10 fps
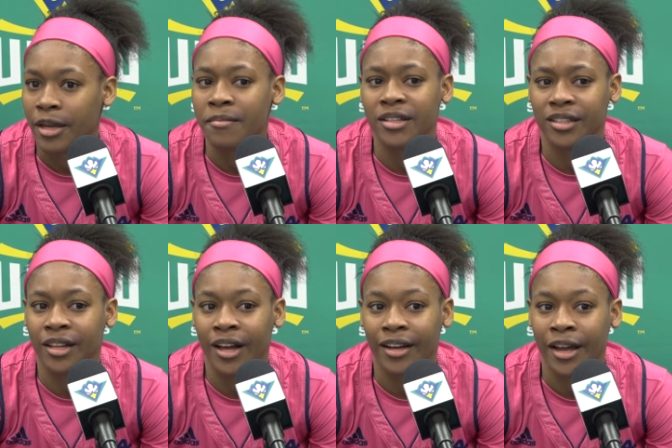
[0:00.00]
it means a
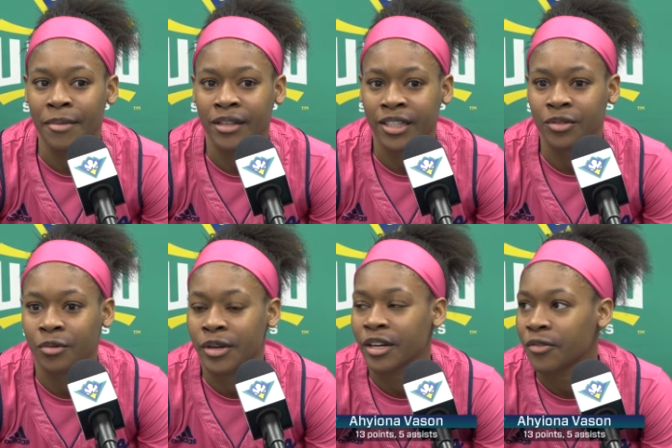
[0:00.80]
lot. I mean, that's
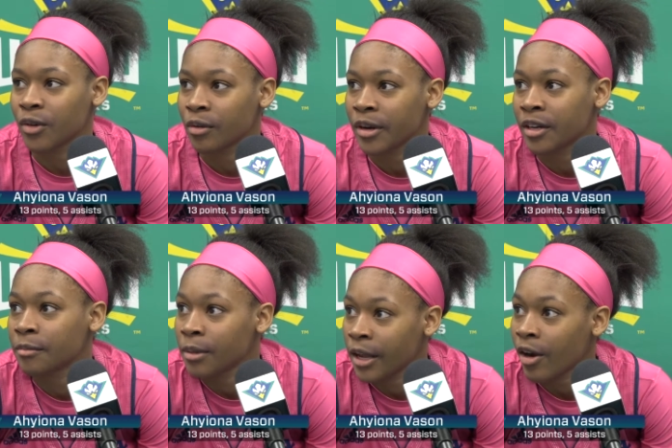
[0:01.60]
what we're here for. We're here
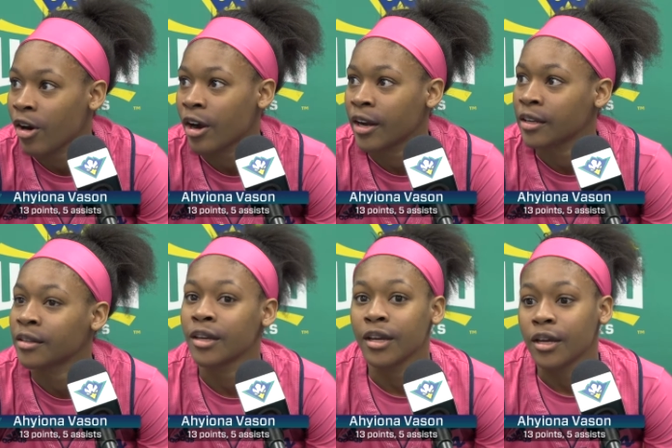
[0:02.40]
to play hard,
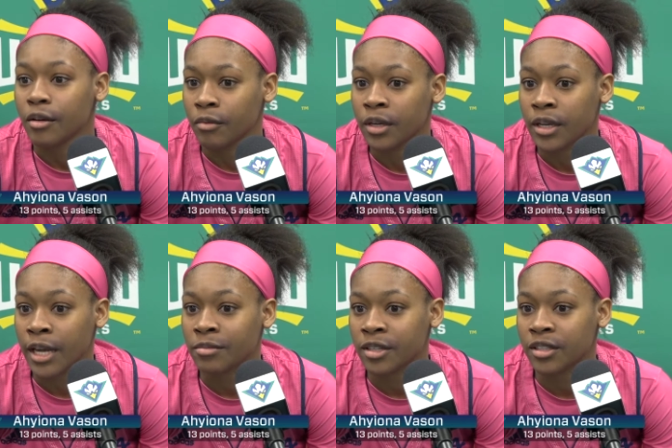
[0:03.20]
and when the
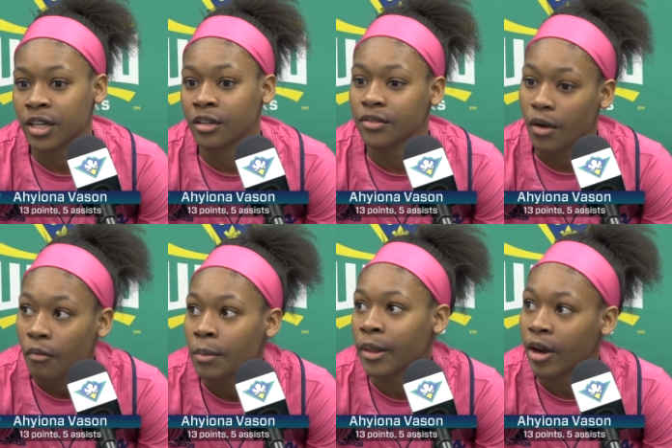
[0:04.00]
games get tough,
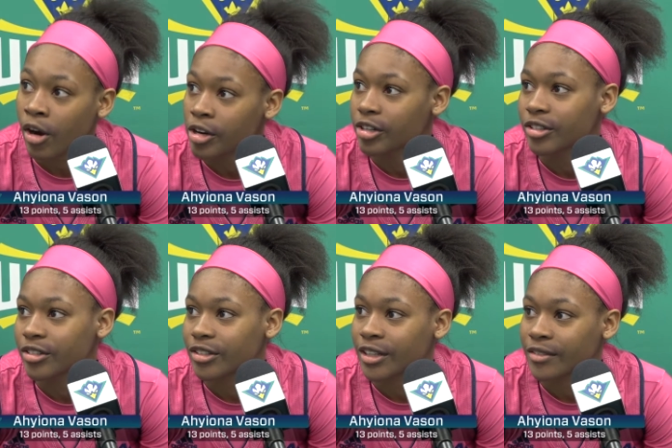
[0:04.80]
we play harder.
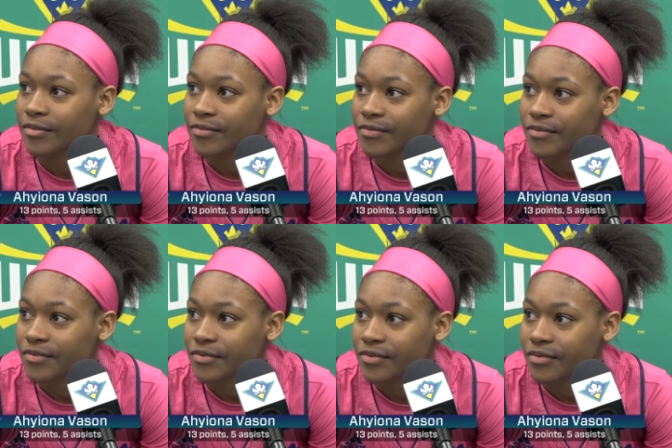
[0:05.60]

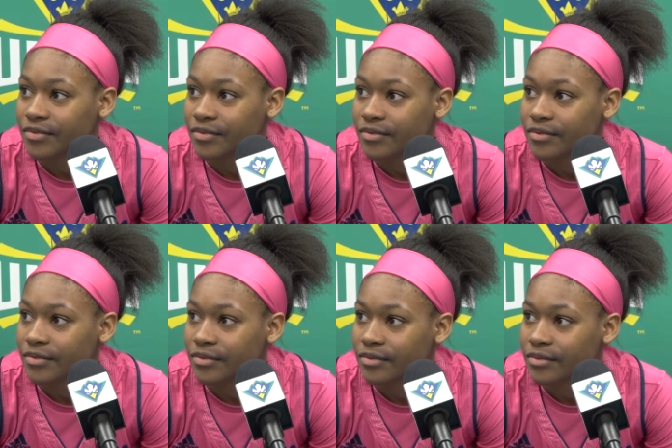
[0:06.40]
For you
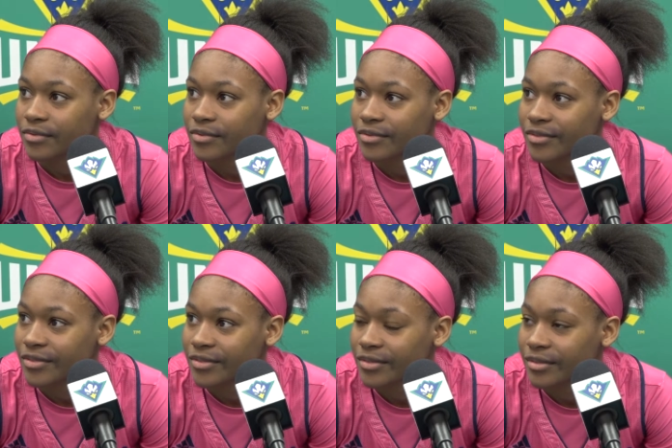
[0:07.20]
personally, um,
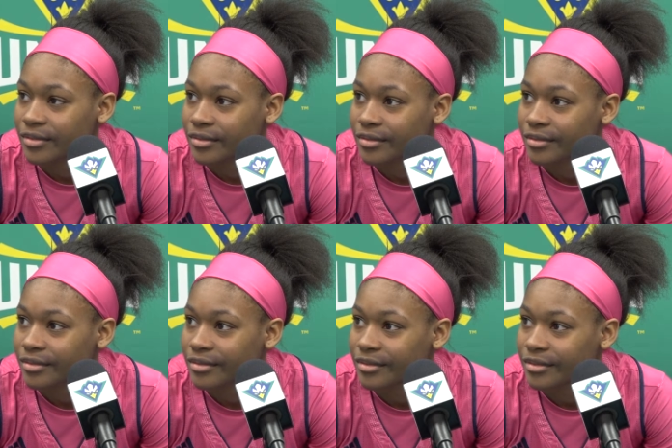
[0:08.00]
Sharita
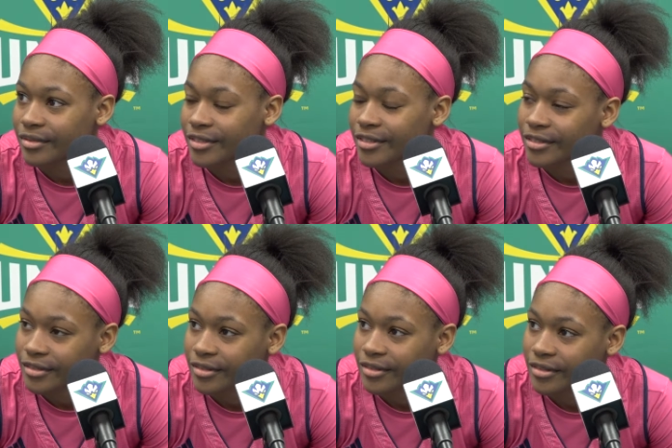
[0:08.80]
out today, and I
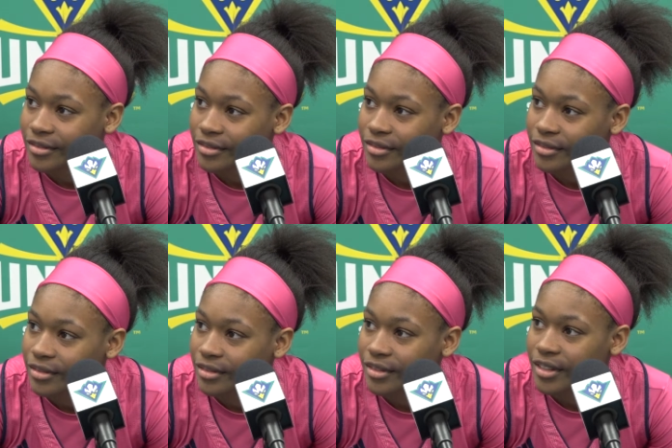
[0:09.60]
know a lot of that
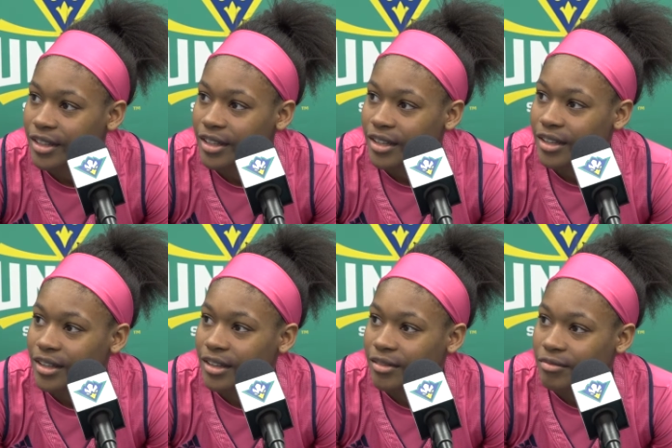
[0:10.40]
point guard
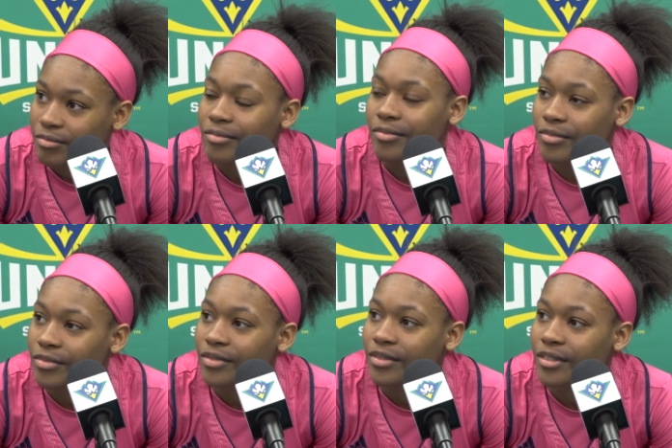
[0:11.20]
responsibility kind of fell on
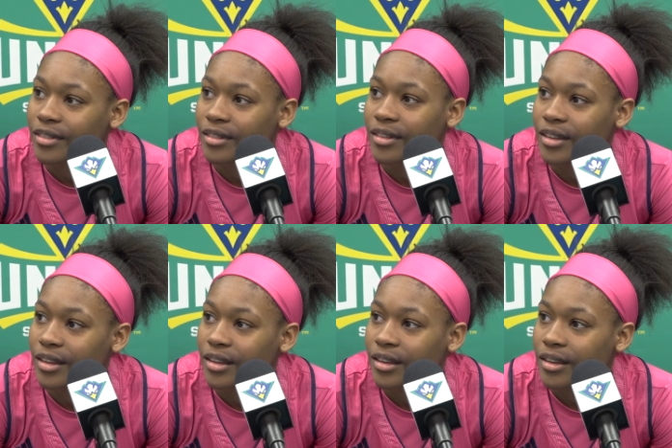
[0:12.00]
your shoulders. Um,
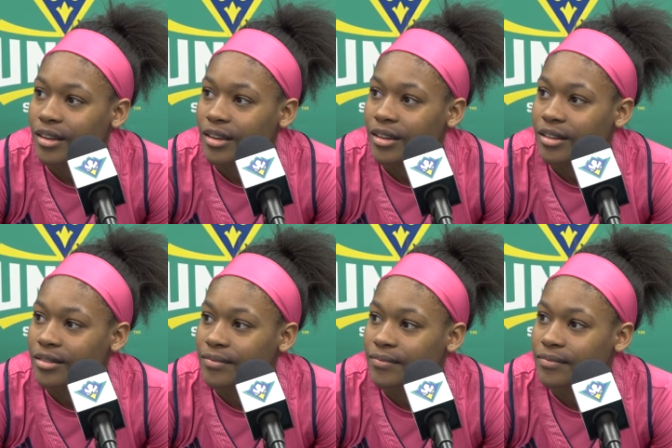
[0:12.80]
what did you think,
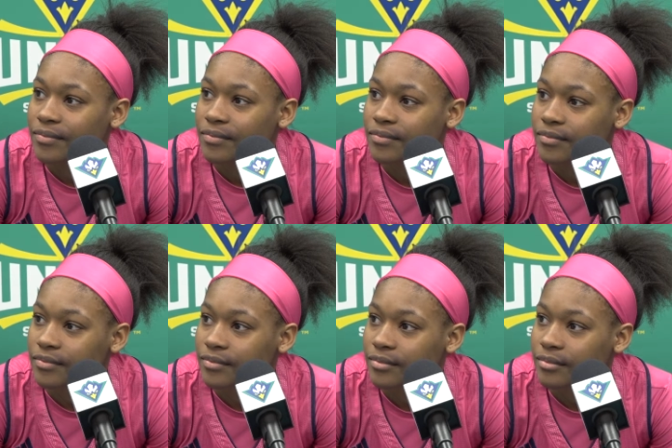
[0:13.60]
and, and what was your
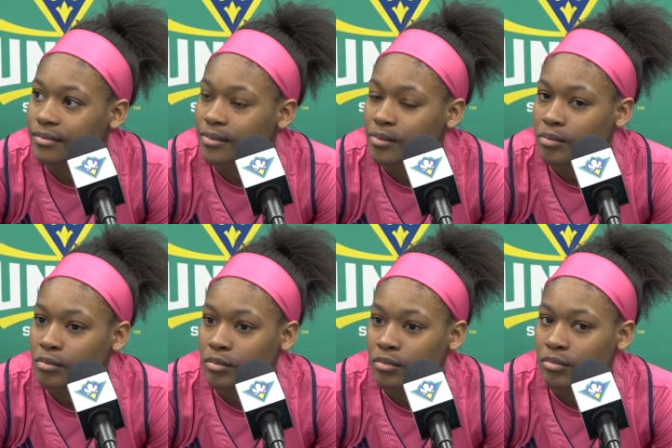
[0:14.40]
thought process,
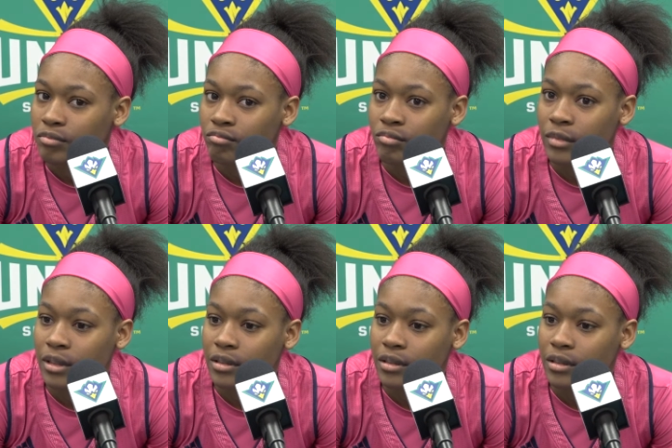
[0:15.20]
especially down the stretch?